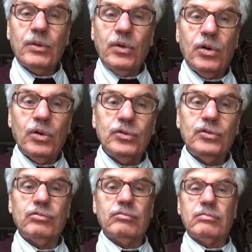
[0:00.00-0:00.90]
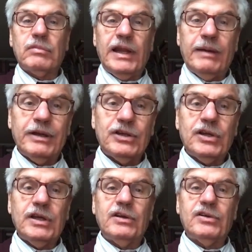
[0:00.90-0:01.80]
called climate
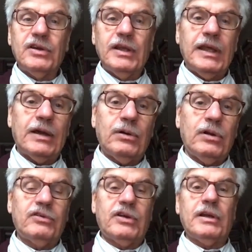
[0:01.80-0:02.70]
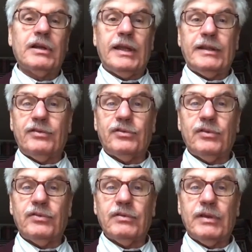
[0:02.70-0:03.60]
change, ecological
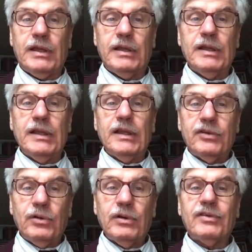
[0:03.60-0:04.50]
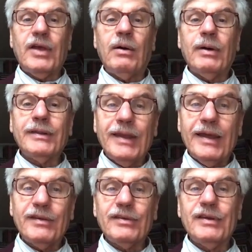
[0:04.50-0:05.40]
catastrophe. Yeah? So it's our
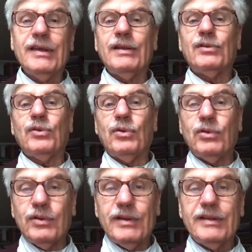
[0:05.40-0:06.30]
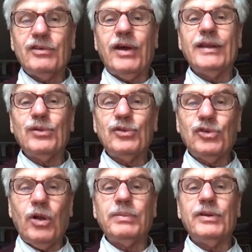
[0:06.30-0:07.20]
task to try to
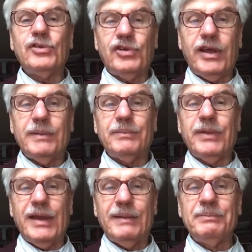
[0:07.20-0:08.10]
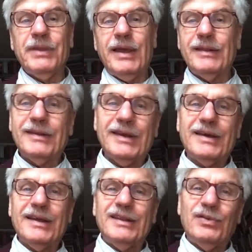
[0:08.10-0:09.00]
stop this trade, yeah, and
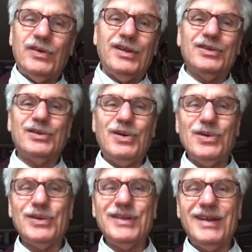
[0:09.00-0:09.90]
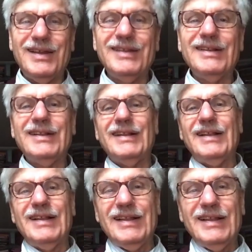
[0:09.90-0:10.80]
take a different route.
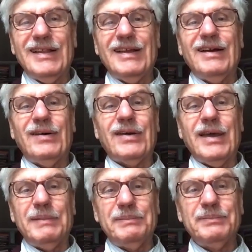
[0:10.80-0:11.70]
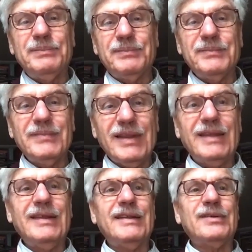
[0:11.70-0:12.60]
Okay,
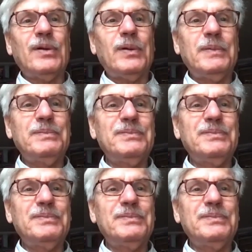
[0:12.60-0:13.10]
that's all.